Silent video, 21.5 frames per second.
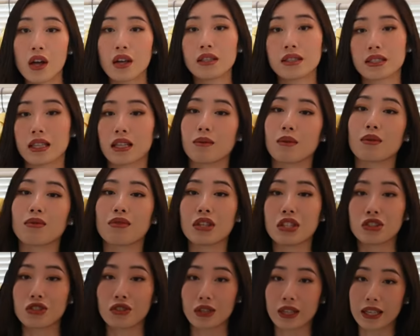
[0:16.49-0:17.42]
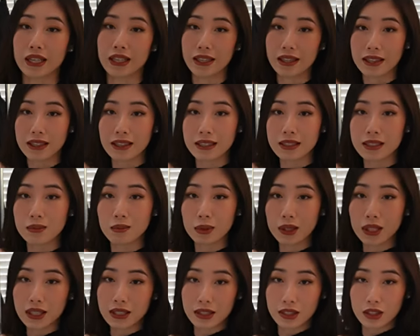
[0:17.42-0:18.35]
It's going to be featuring these
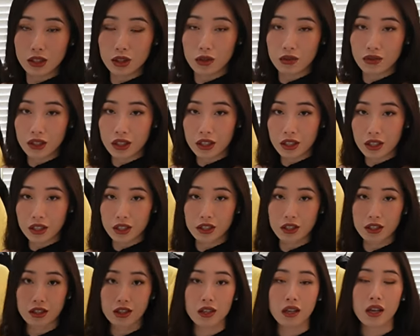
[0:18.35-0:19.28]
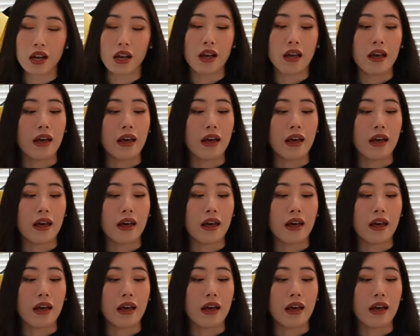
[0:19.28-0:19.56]
pieces over here,